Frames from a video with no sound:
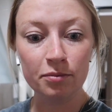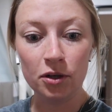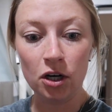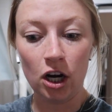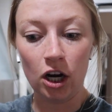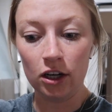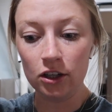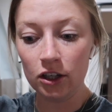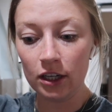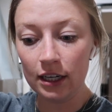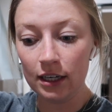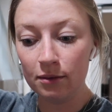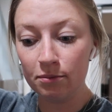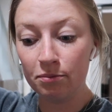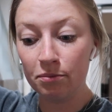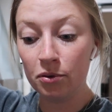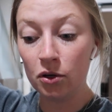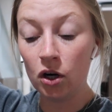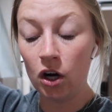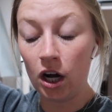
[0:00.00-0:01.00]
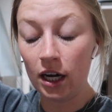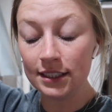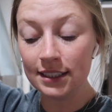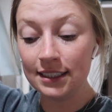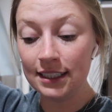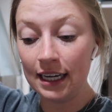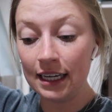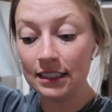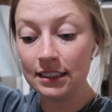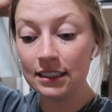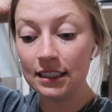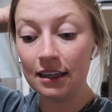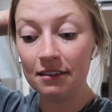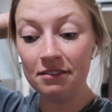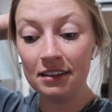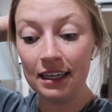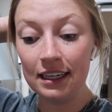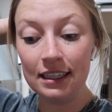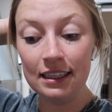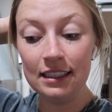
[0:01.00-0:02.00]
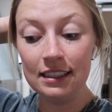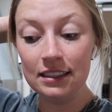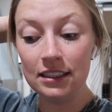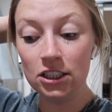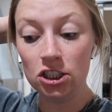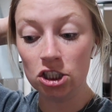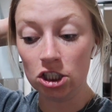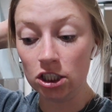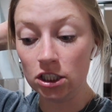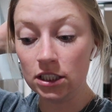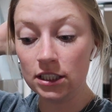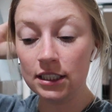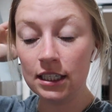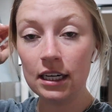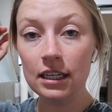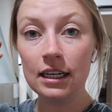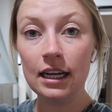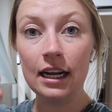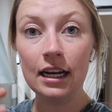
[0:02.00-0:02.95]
process of getting these shirts done,